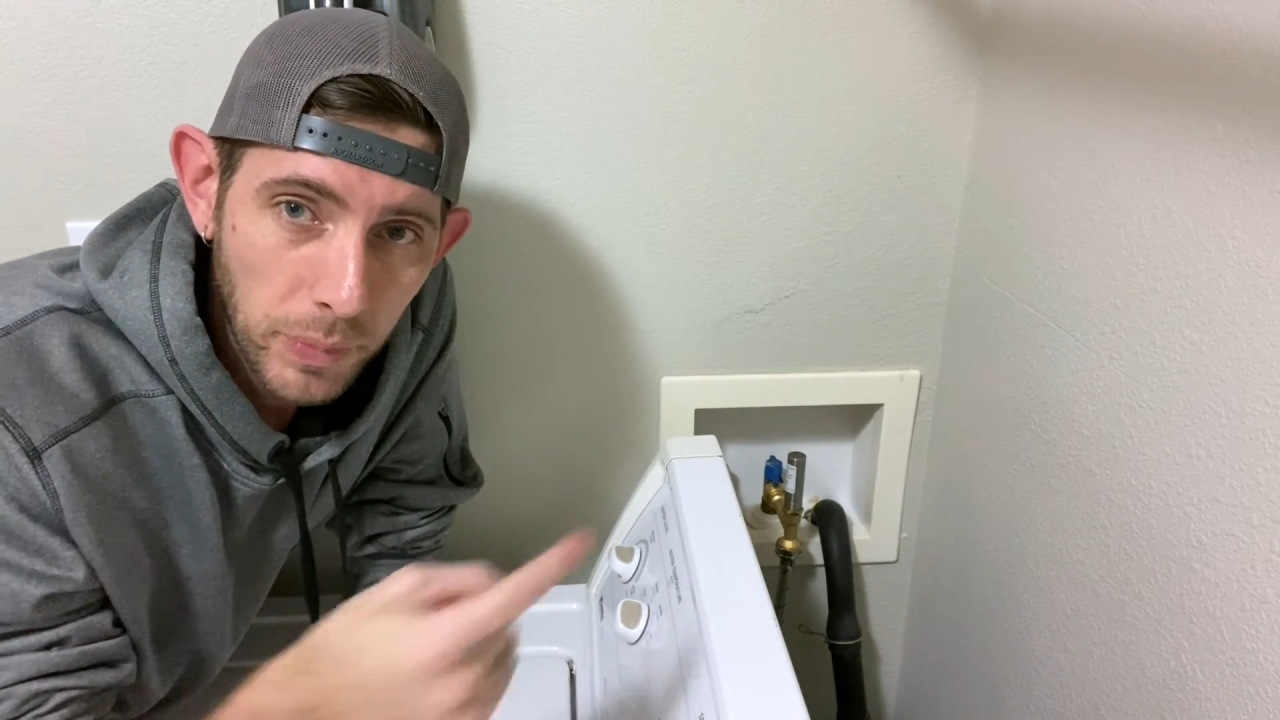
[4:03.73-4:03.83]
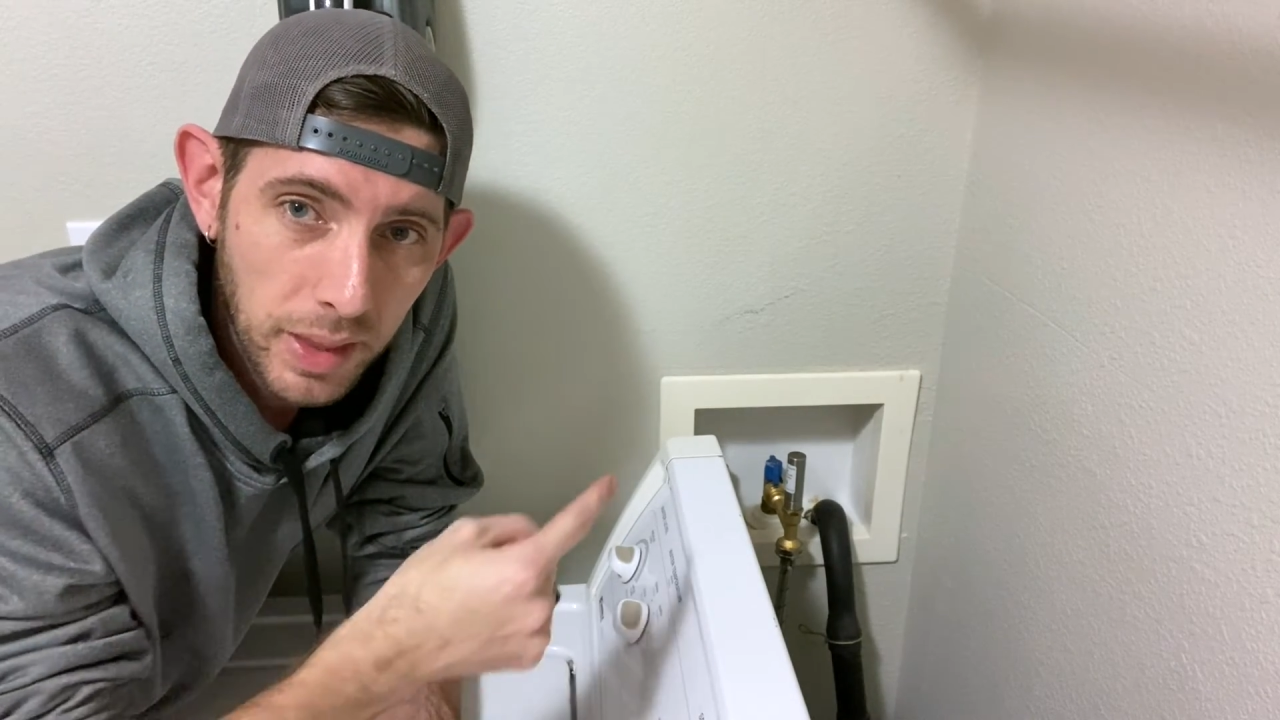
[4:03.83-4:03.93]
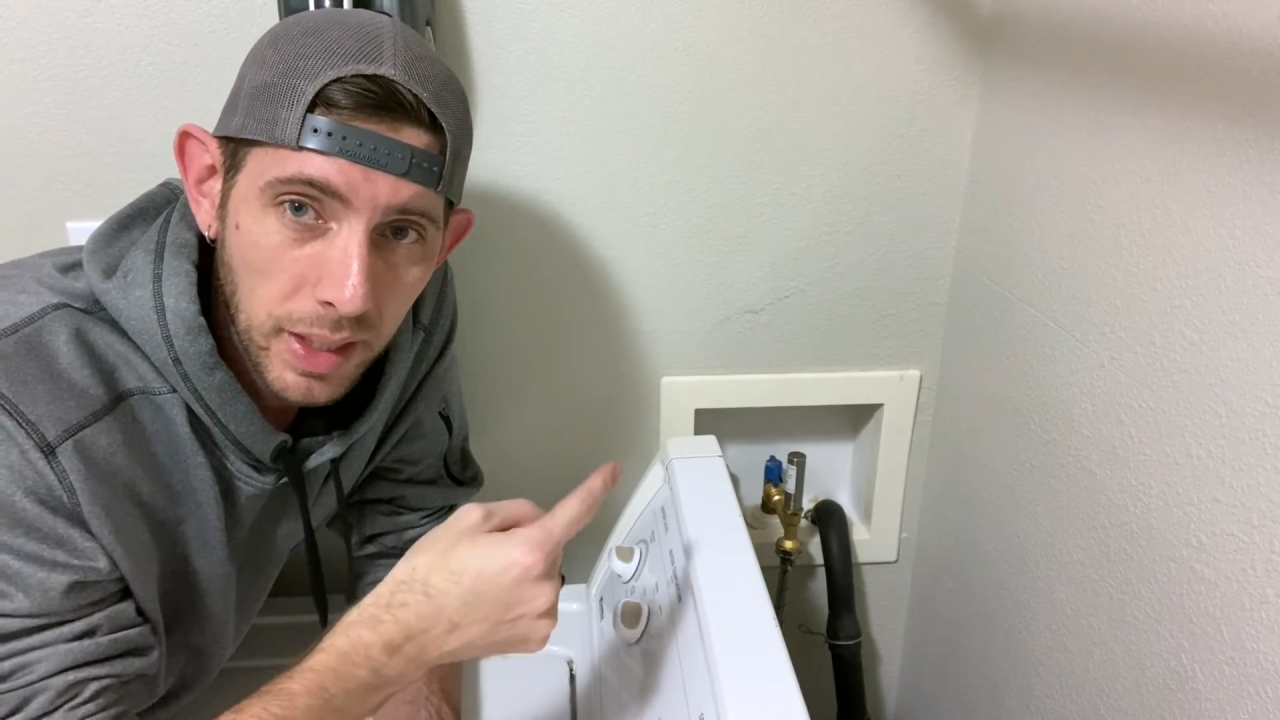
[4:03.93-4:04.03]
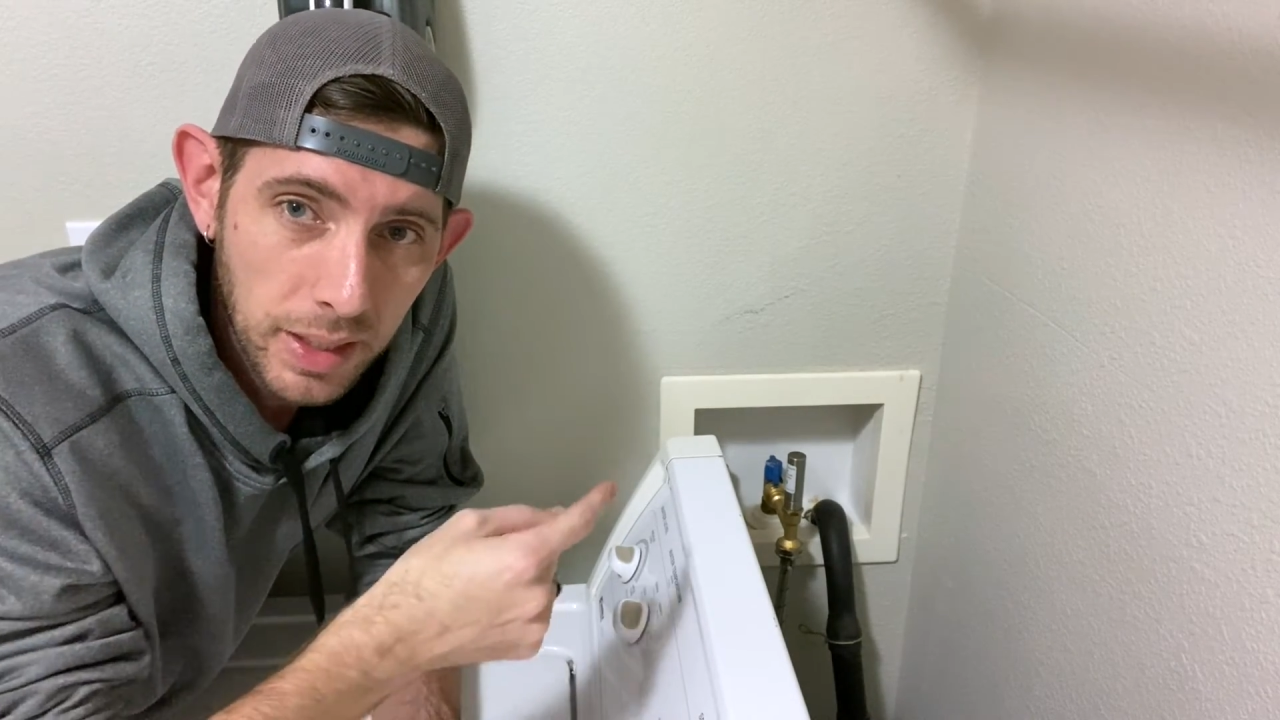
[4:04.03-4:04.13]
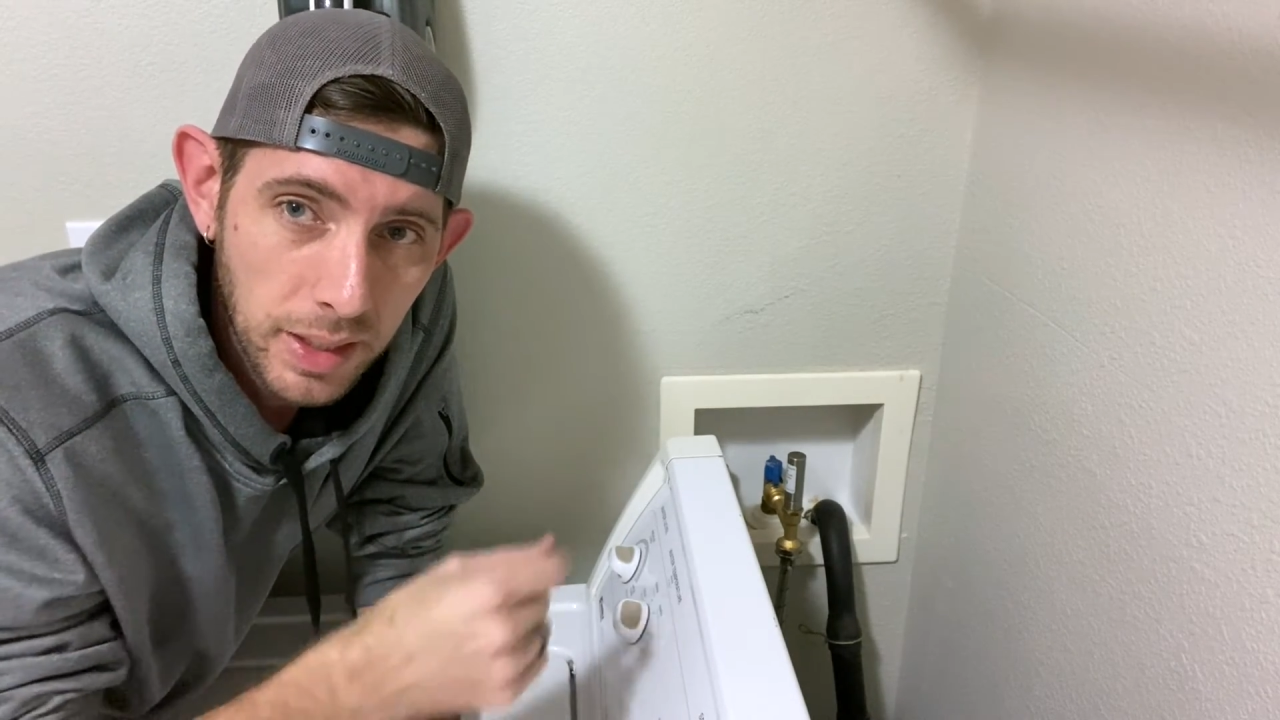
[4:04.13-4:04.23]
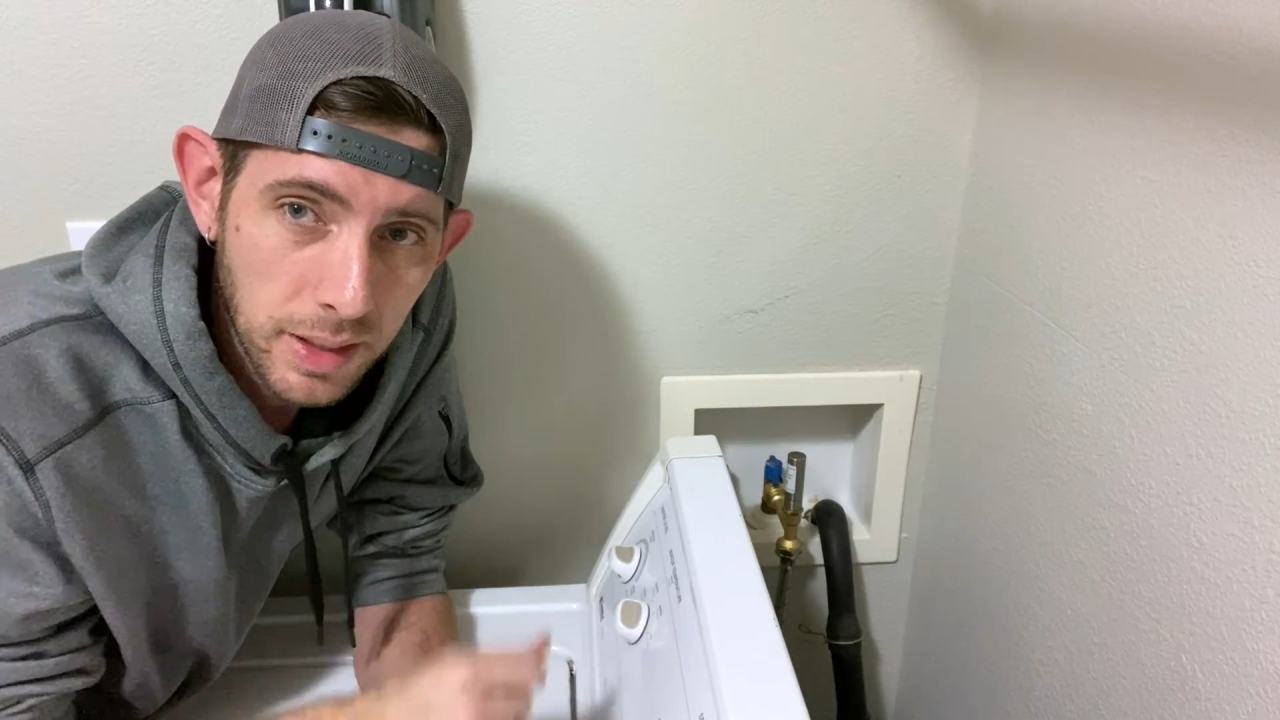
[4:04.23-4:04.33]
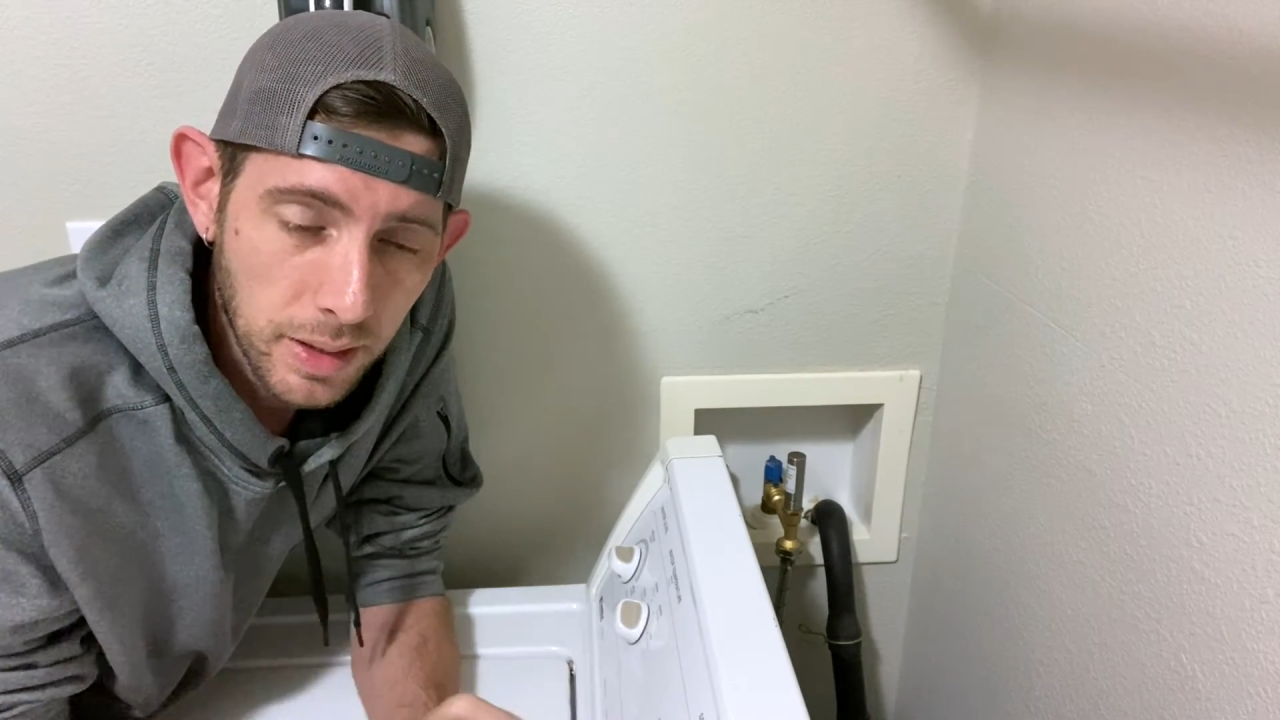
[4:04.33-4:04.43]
this is the